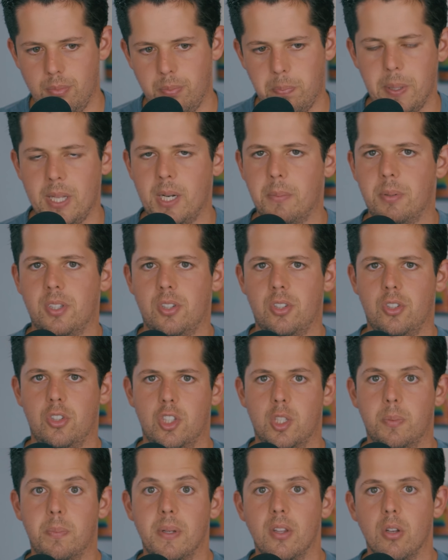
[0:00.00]
be in a position
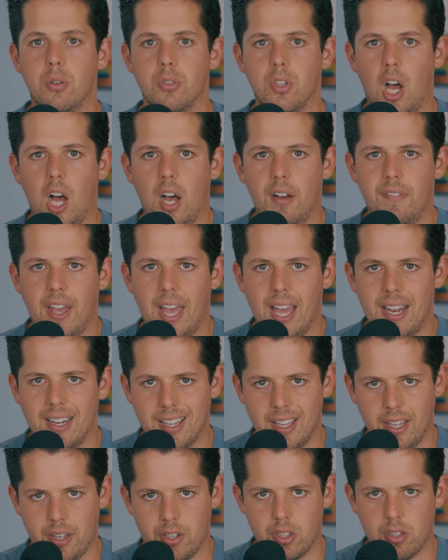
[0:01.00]
to spin those off and
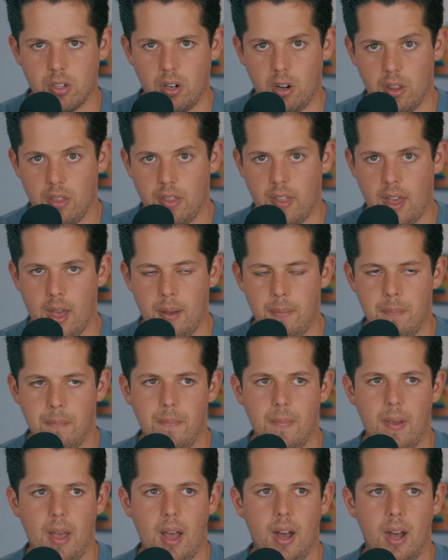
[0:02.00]
kickstart them.